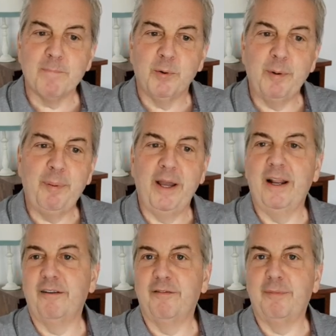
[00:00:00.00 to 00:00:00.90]

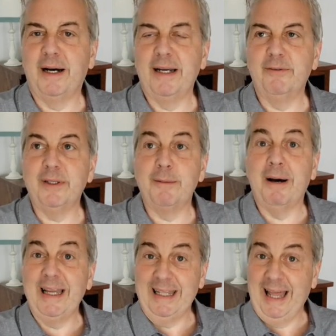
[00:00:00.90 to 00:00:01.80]
repent of
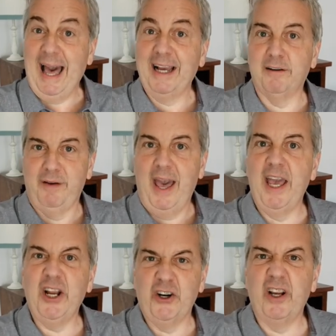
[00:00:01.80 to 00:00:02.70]
my lack of
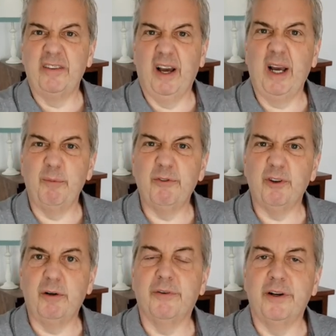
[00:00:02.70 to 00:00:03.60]
anger at
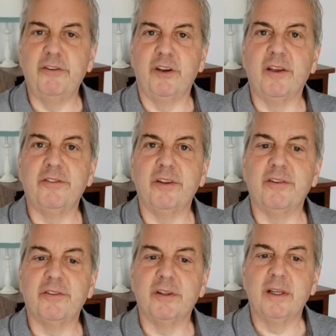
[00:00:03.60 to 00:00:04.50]
times over
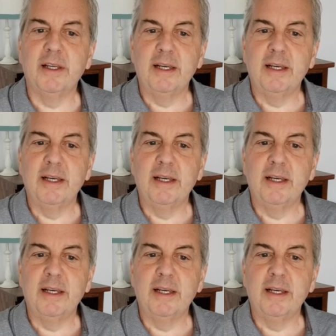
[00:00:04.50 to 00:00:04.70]
injustice,